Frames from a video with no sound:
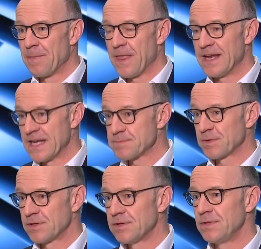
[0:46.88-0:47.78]
And Last
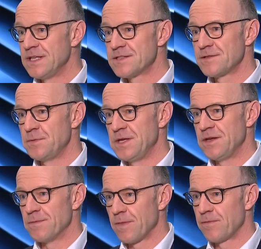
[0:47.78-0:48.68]
but not least,
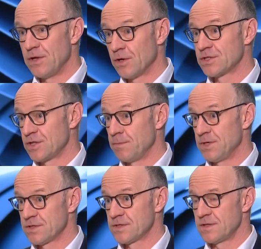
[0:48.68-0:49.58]
we, we launched
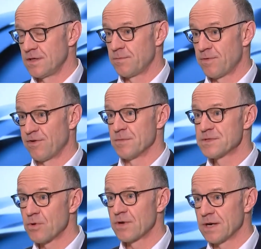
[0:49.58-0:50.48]
ambitious uh, performance
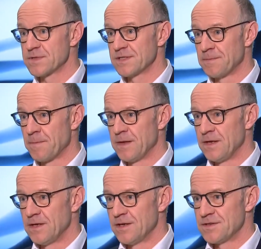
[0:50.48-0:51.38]
programs.
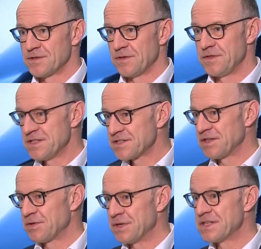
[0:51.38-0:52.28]
So, These
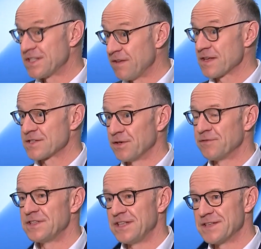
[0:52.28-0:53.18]
ingredients give us
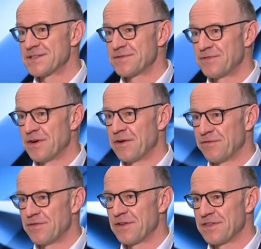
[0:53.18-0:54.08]
confidence for,
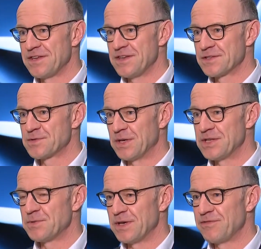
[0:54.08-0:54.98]
for the year
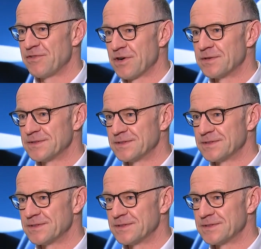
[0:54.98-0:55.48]
2024